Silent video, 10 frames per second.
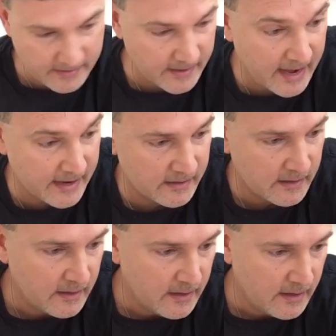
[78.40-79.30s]
That
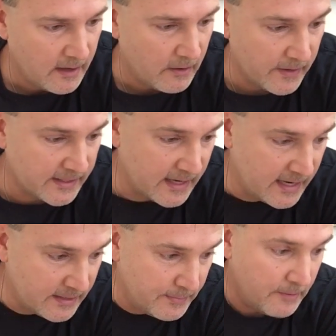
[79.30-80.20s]

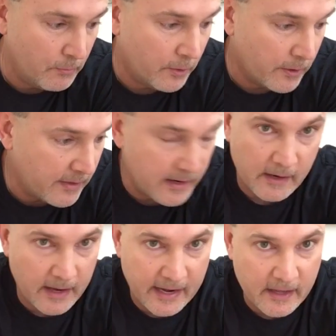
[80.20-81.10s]
resonates me more
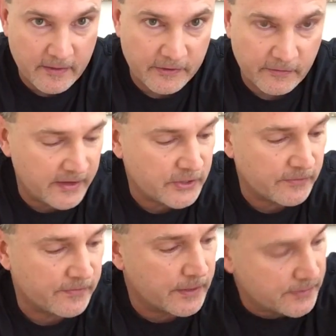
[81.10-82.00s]
than any of the
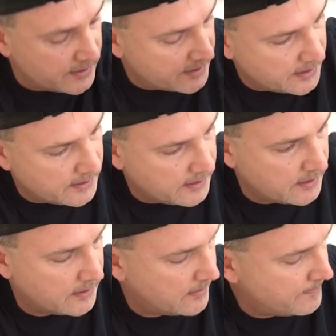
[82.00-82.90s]
solfeggio frequencies.
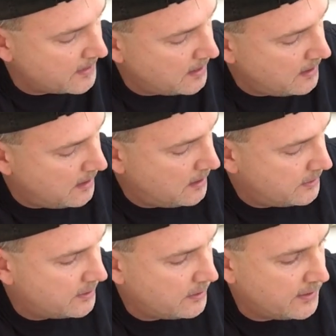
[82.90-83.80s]

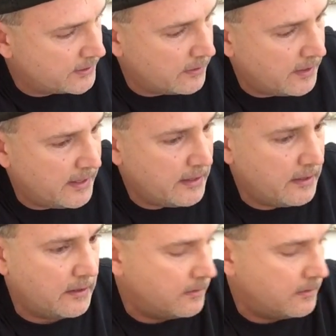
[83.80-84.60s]
So let's go on.